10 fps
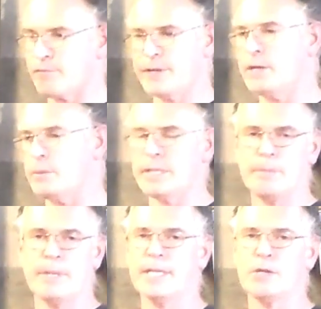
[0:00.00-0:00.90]

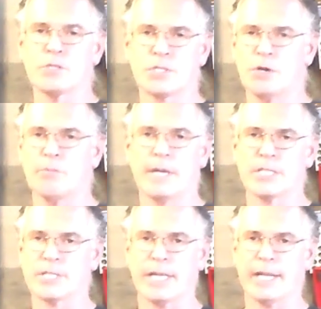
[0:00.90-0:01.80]
frequently being used so
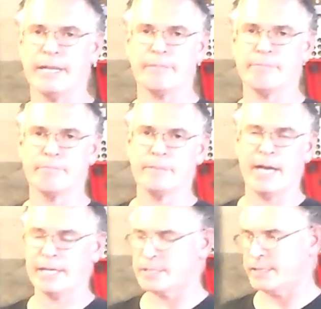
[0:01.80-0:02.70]
much that
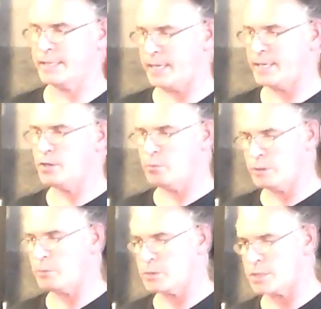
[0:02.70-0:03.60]
I knew
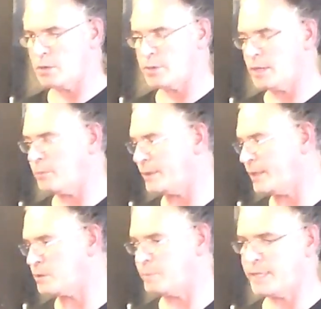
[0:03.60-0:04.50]
what was going on with
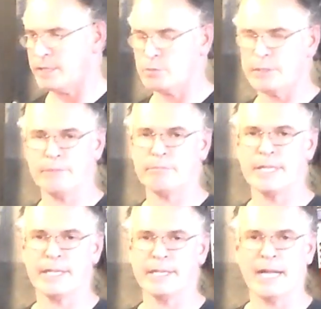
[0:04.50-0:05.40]
this because we
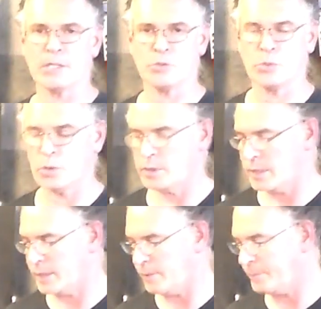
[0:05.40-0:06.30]
did it not too long
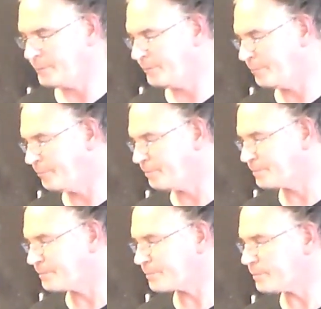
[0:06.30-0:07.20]
ago.
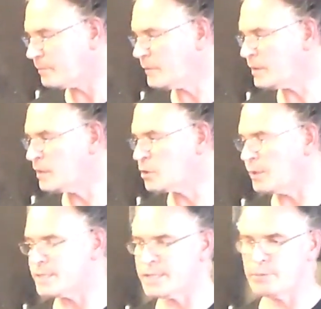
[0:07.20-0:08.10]

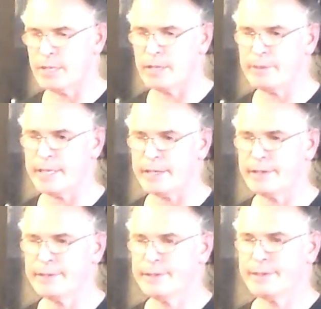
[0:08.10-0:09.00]
So I said, well, I'm
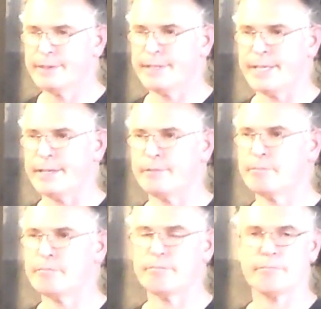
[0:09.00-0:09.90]
gonna,
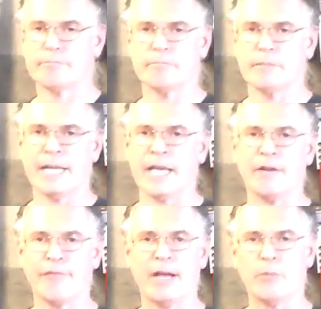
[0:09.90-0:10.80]
I
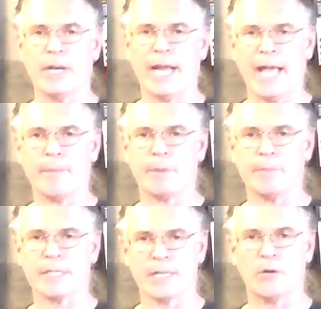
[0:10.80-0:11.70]
gotta find what happened,
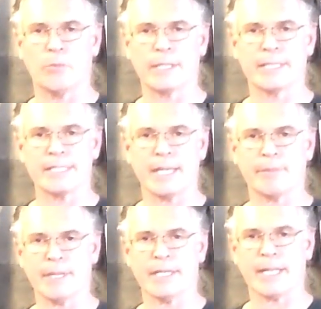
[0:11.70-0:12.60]
because I don't want the same
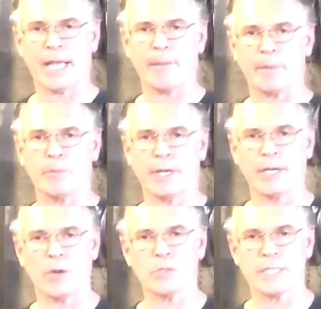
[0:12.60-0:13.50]
thing to happen when it
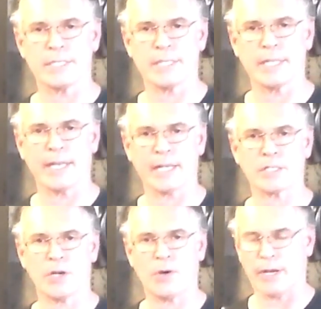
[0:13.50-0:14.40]
goes into the
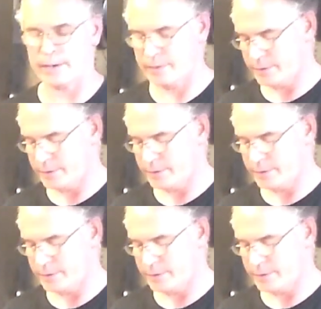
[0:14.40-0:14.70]
next car.